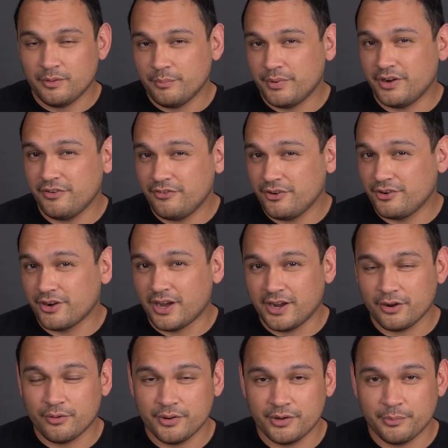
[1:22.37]
But if you're
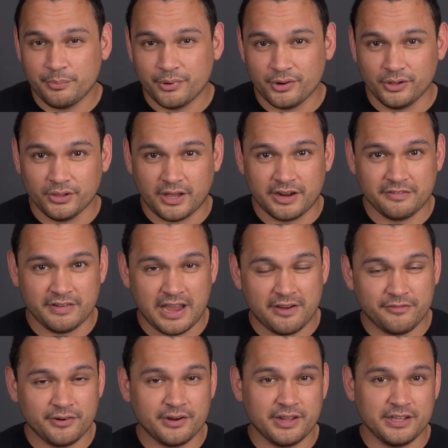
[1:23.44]
not going to put a lot of
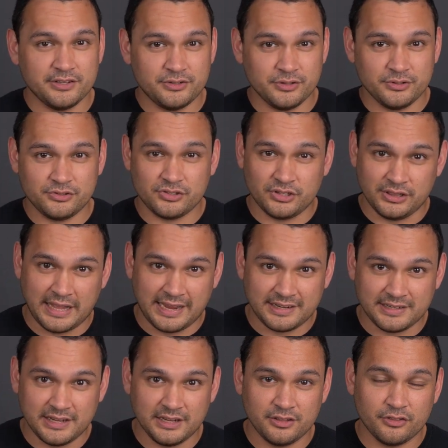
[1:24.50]
effort into
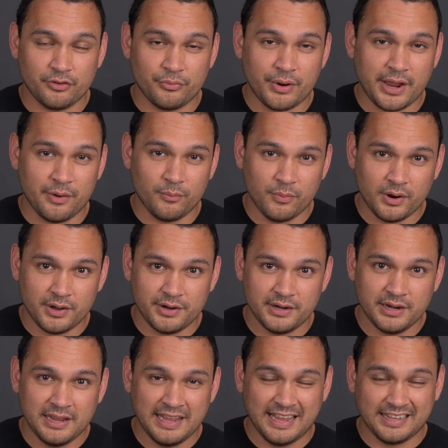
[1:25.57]
selecting the right
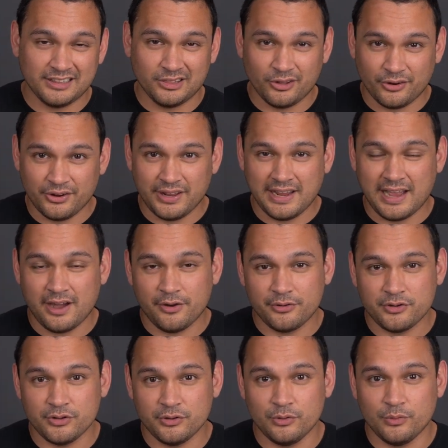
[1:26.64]
one and learning how
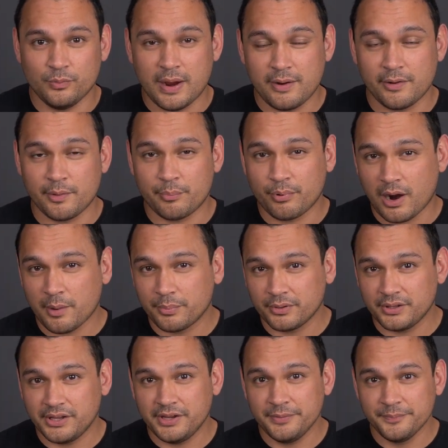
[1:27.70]
to wear it
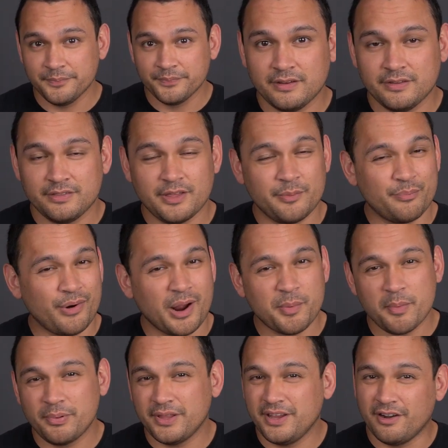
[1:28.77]
properly, then
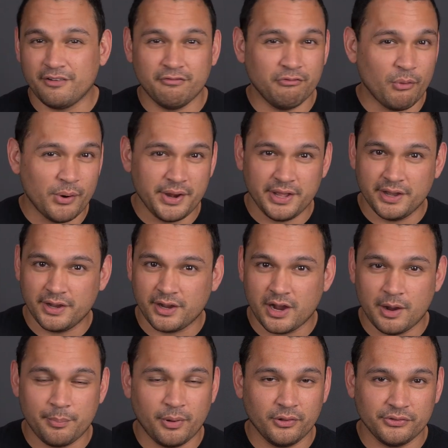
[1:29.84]
probably avoiding a
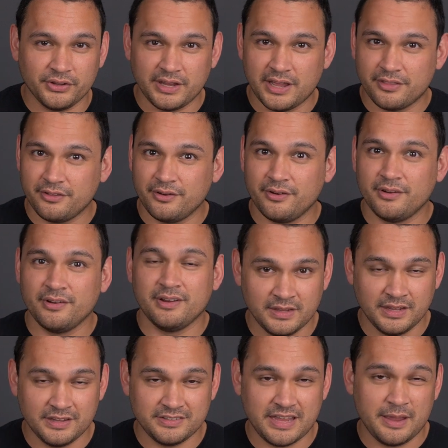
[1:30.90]
cup altogether
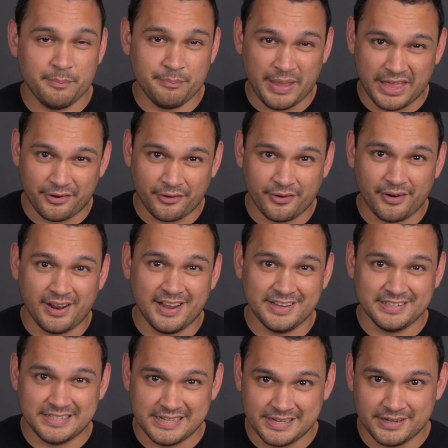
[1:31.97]
is a better
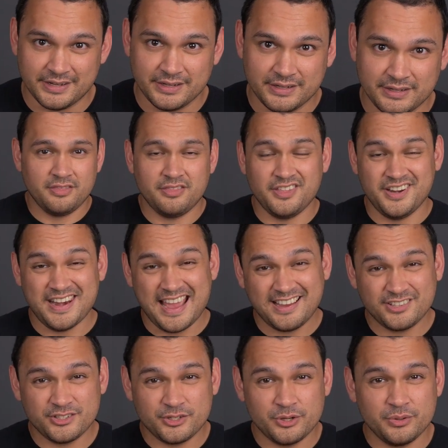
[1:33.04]
idea. The
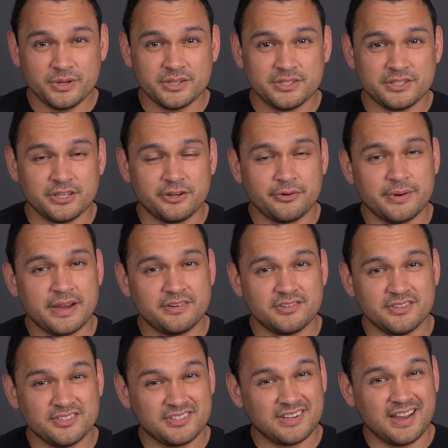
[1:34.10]
next two
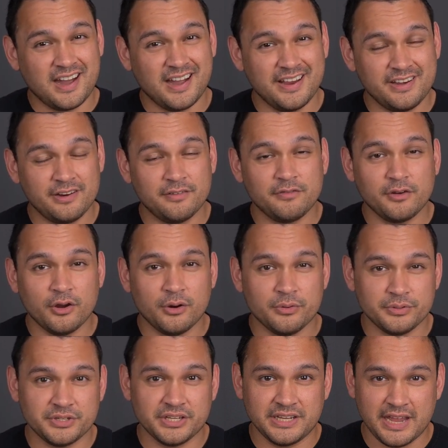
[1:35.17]
considerations kind of go
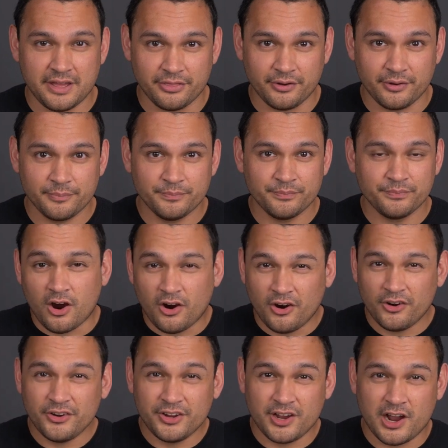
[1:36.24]
together.
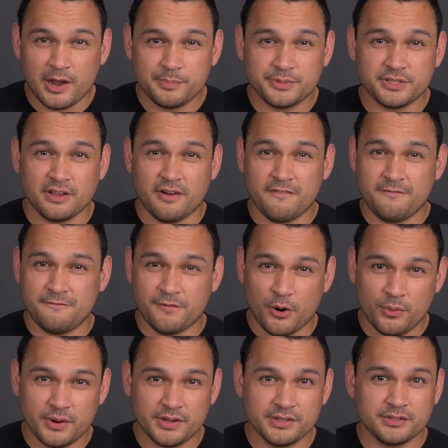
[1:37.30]
Hard cups
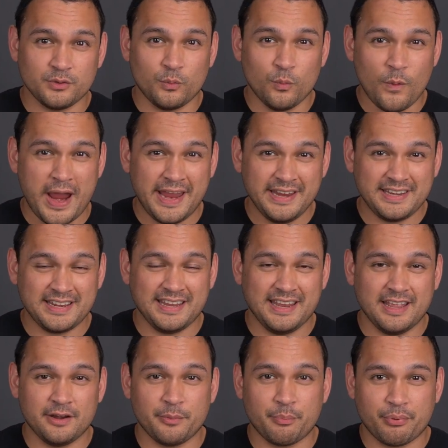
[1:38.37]
focus weight
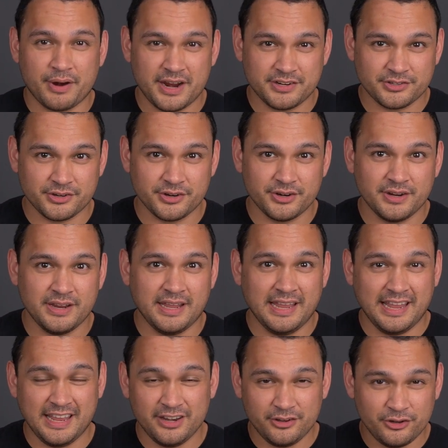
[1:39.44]
and pressure
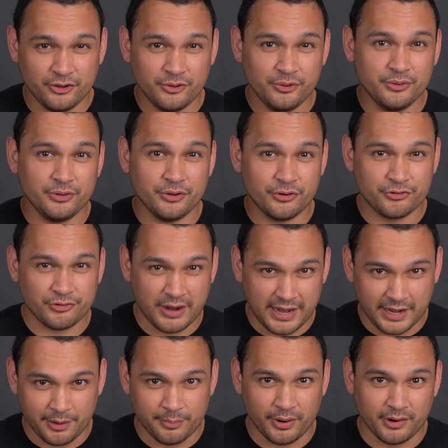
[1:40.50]
into your
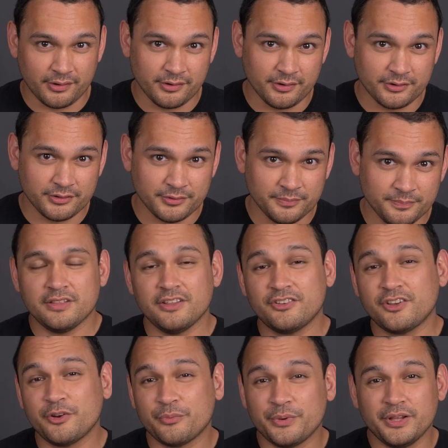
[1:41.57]
training partners. This
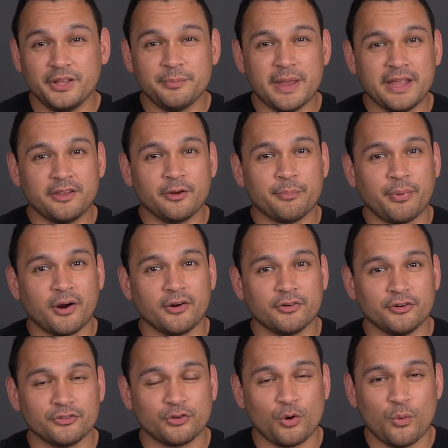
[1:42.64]
can really make your
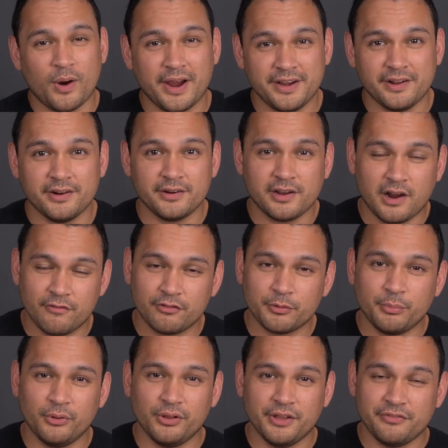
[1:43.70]
partners quite
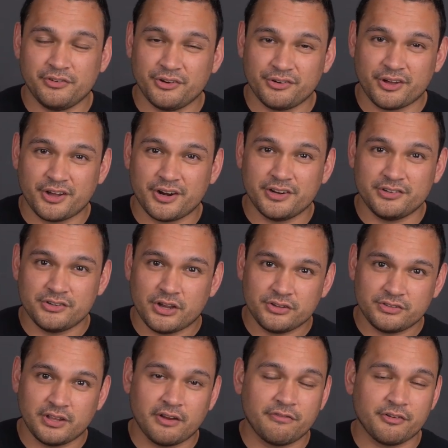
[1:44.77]
uncomfortable if you're not
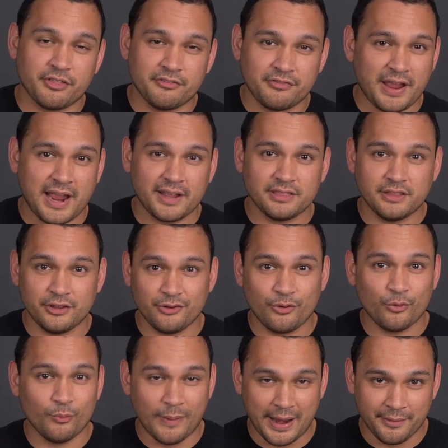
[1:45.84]
adjusting for the fact that
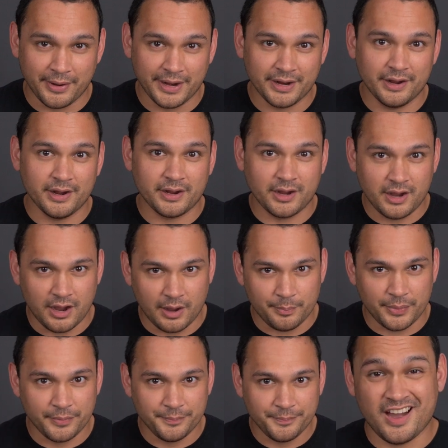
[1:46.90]
you're wearing a cup.